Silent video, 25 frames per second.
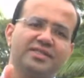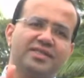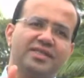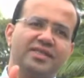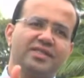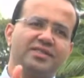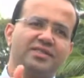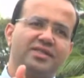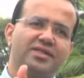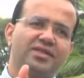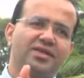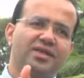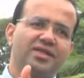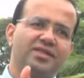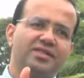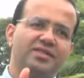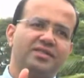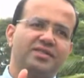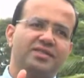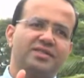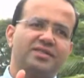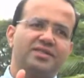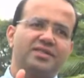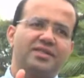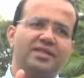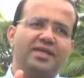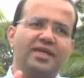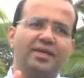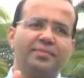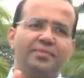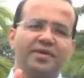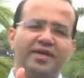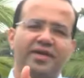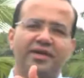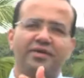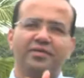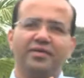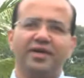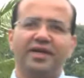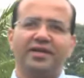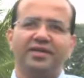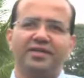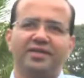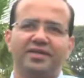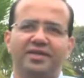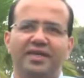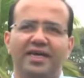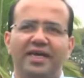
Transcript: Skills and knowledge can be acquired.